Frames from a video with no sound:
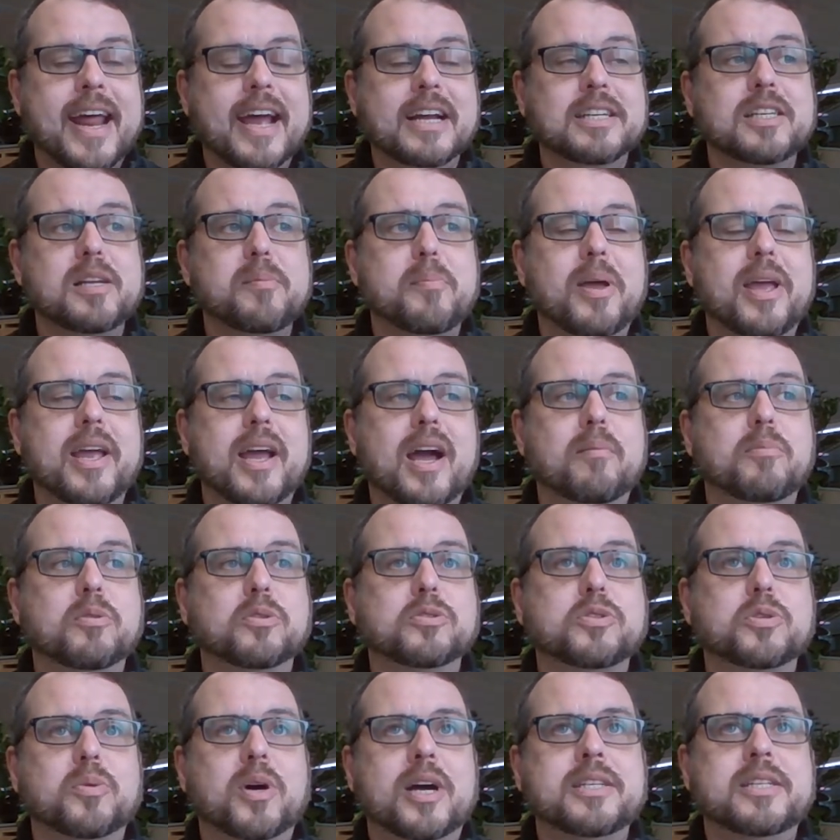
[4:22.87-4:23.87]
and actually being
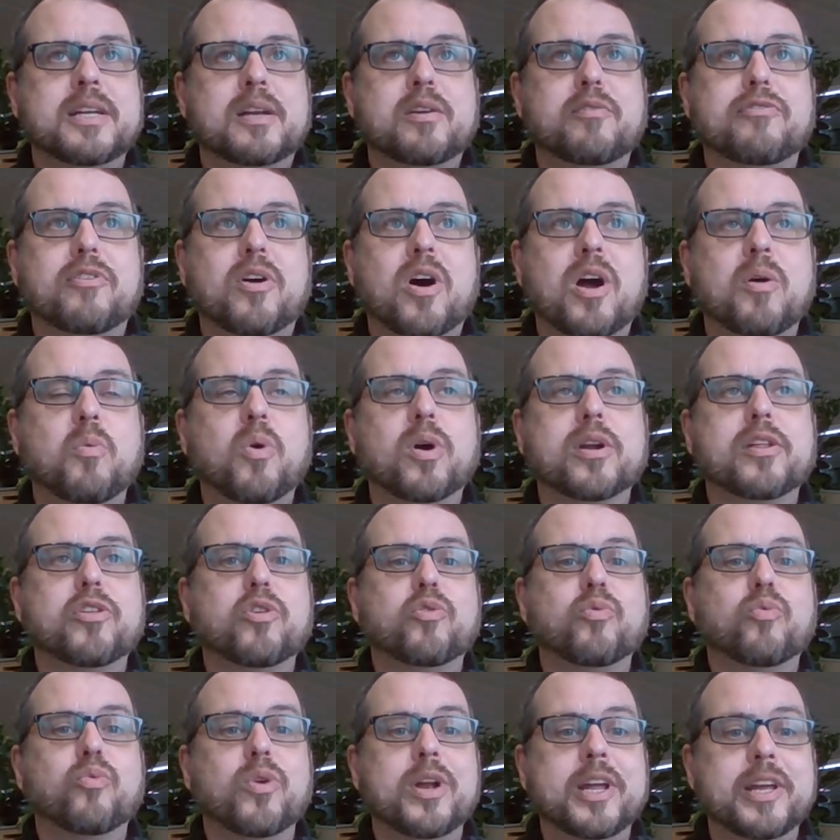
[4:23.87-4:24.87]
able to identify what are
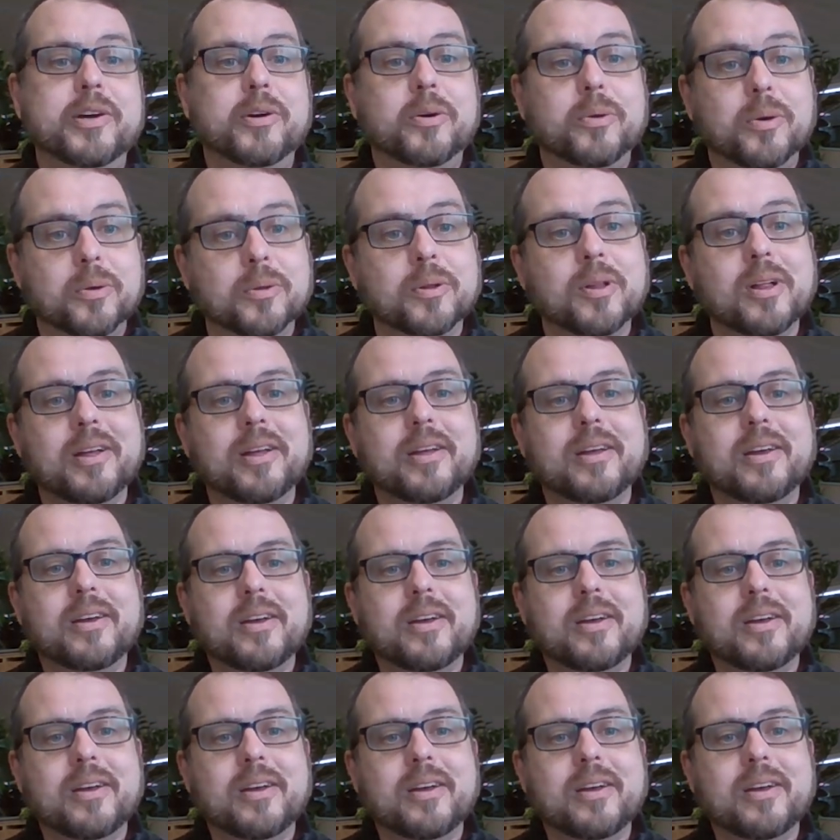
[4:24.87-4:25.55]
the real